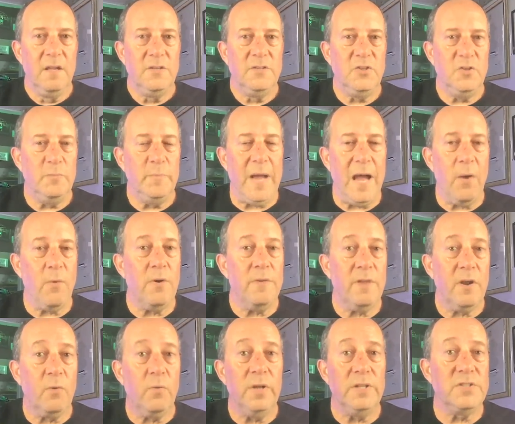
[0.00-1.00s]
to power the
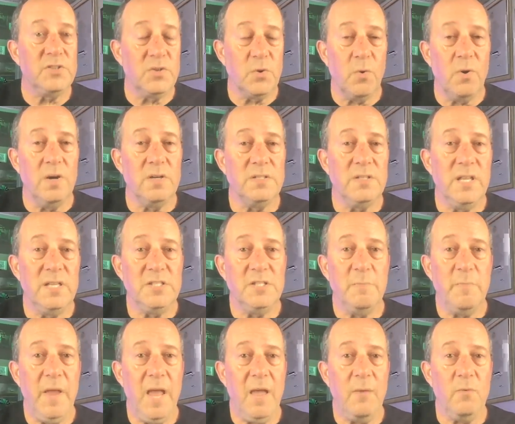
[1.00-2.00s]
grid storage that
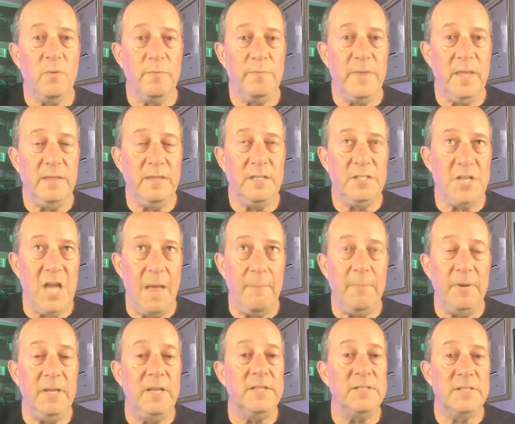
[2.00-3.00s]
the
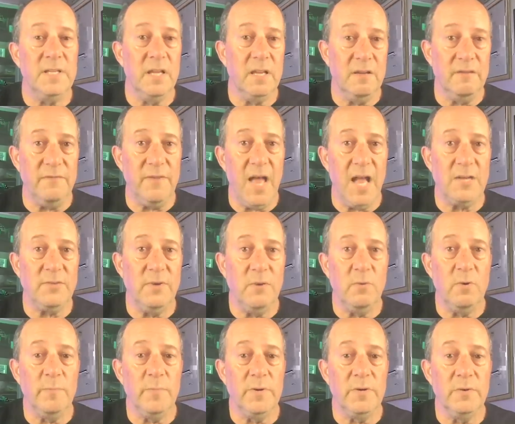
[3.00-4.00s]
Japanese Gigafactory
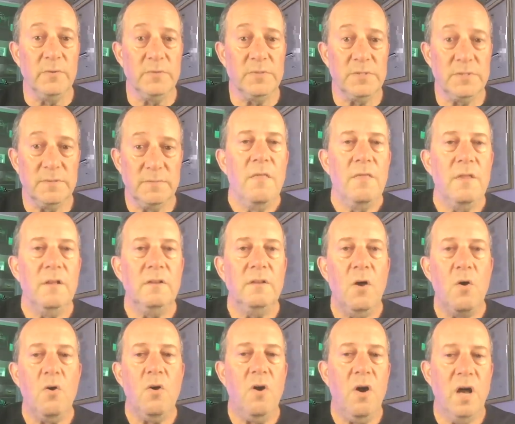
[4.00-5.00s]
will produce. The
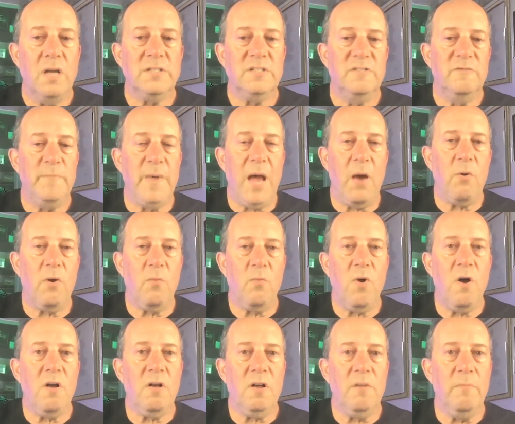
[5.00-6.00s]
low cost of
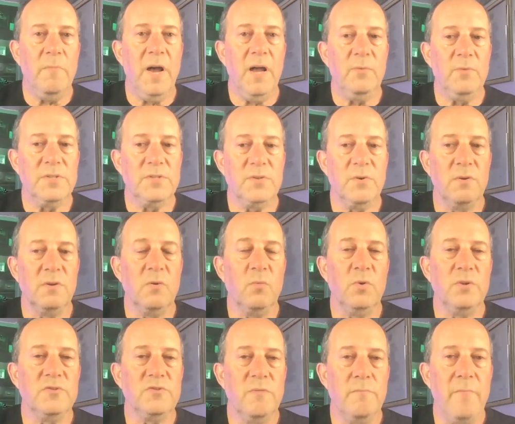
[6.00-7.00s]
Powerwall combined with solar
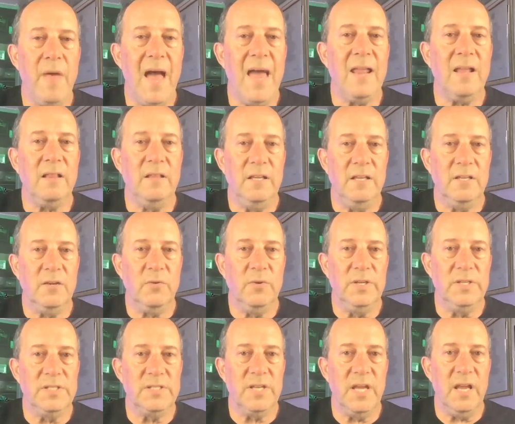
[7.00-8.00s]
will dramatically
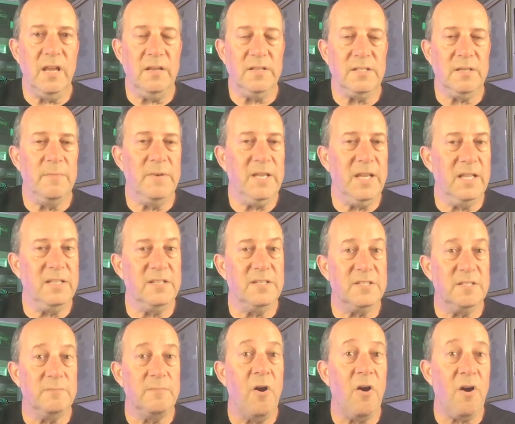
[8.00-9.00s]
increase sales. I'm going to get to
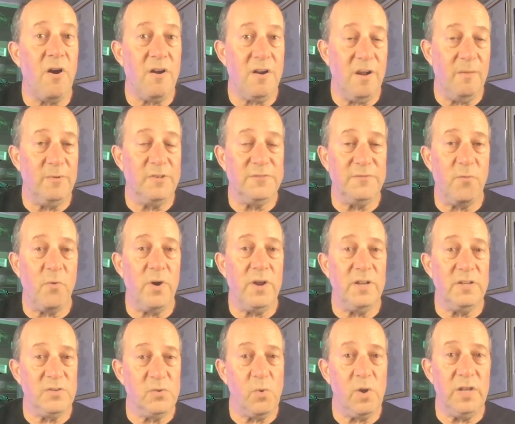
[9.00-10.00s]
some hard numbers for you
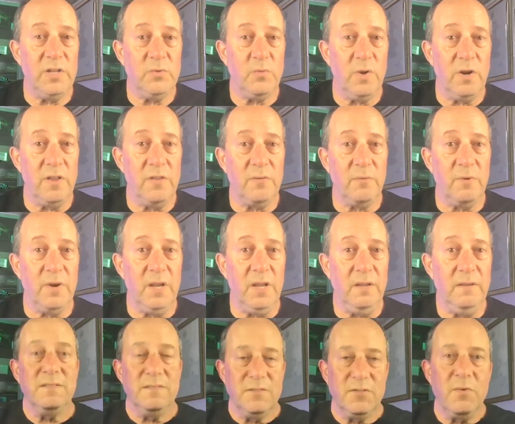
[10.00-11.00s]
in 2023.
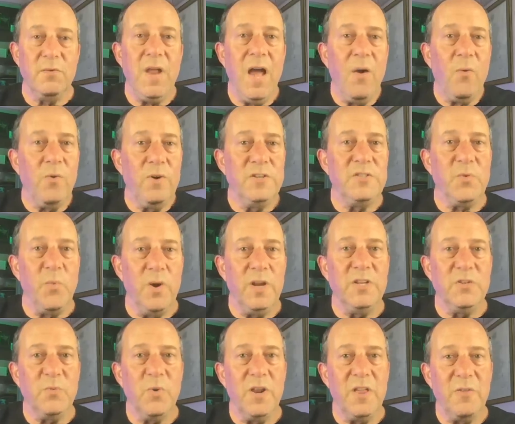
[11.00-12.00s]
So now we're in
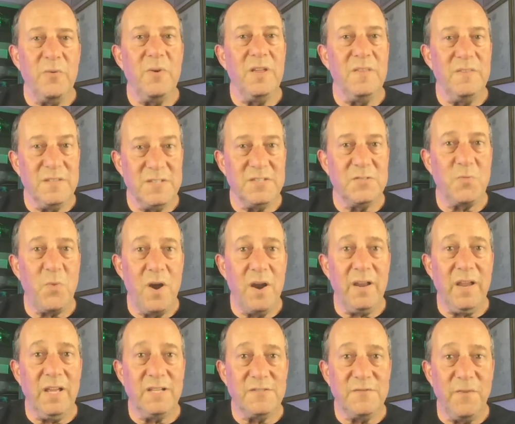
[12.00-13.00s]
2023, and this is where it
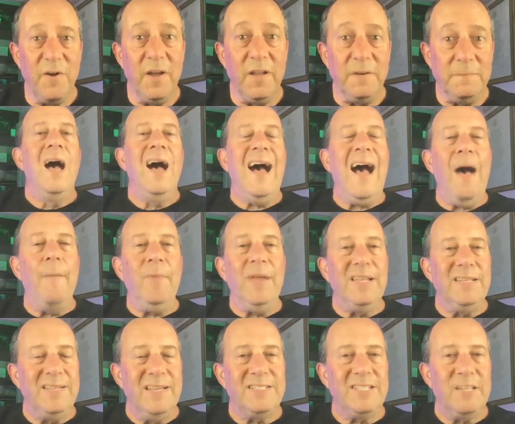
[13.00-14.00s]
gets fun. I'm
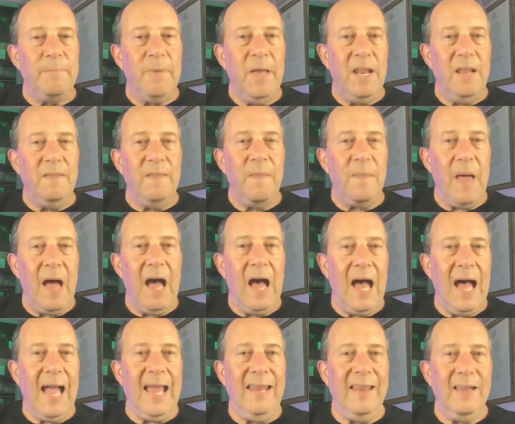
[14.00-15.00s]
anticipating that the
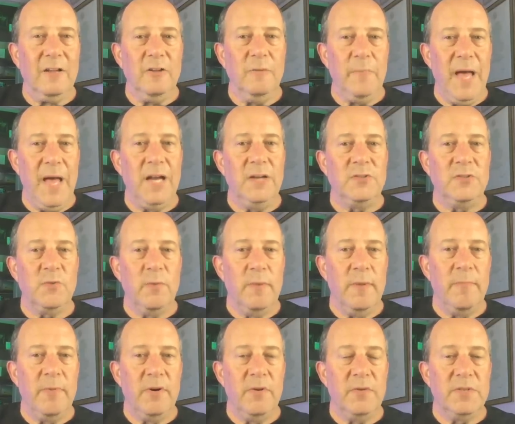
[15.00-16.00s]
high nickel batteries will be
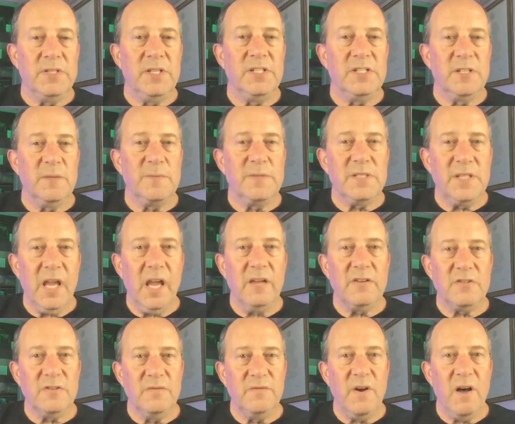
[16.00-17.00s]
produced in
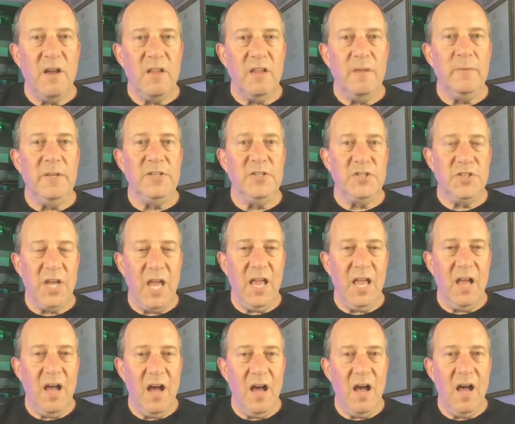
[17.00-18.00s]
substantial volume in
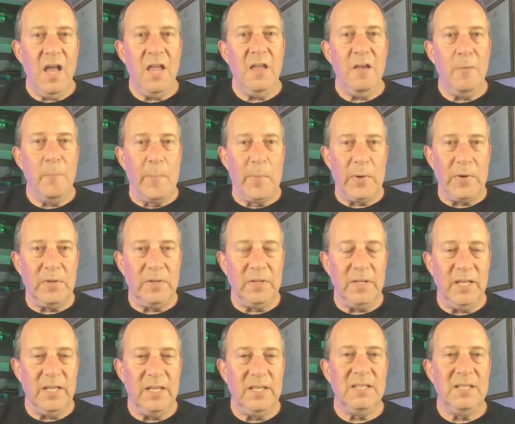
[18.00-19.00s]
Shanghai,
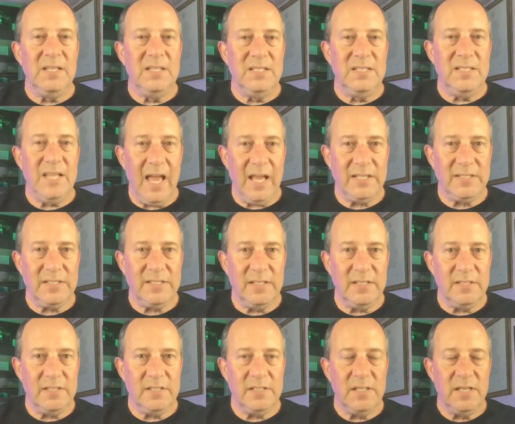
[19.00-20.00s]
Berlin,
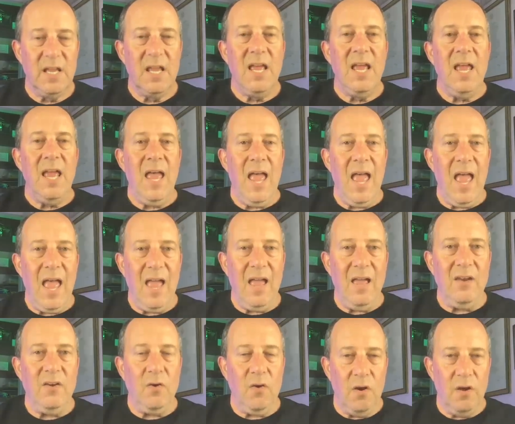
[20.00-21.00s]
Texas,
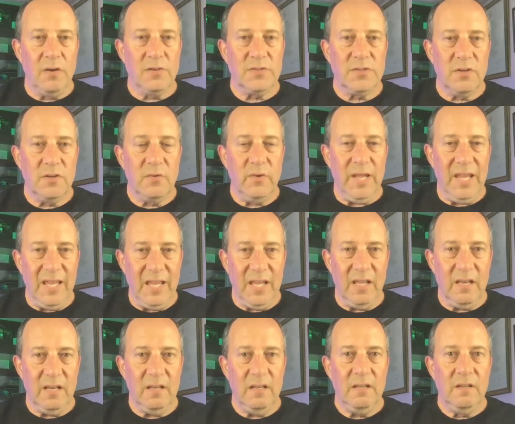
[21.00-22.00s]
and also
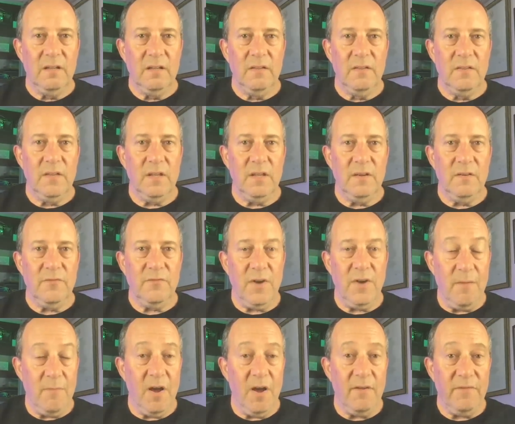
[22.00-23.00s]
in the
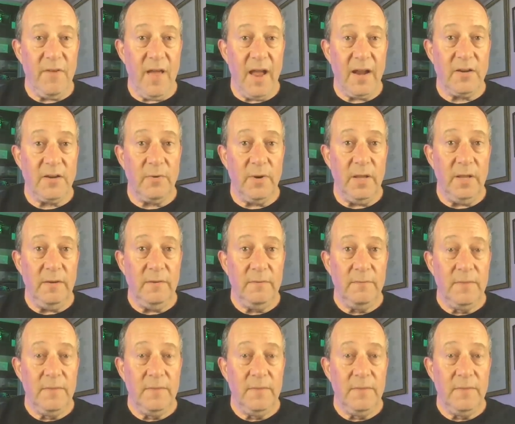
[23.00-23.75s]
Fremont factory.